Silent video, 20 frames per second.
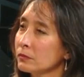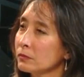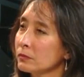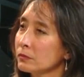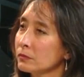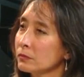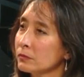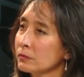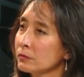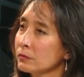
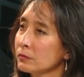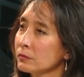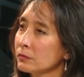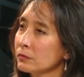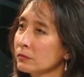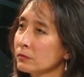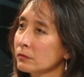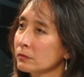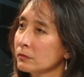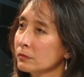
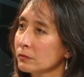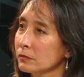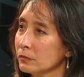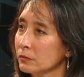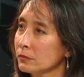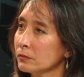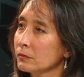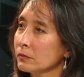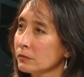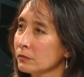
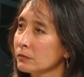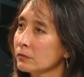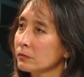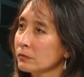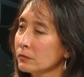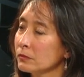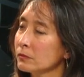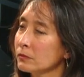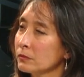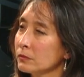
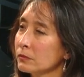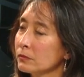[no speech]